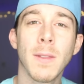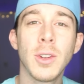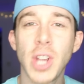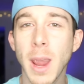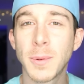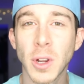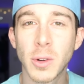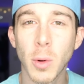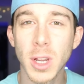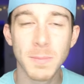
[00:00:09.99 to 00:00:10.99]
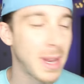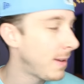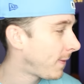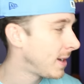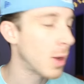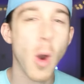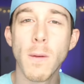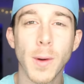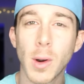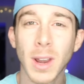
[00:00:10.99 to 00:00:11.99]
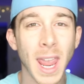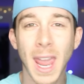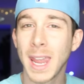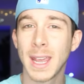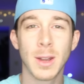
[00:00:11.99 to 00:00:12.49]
the Jacob Sartorius beef is over, okay?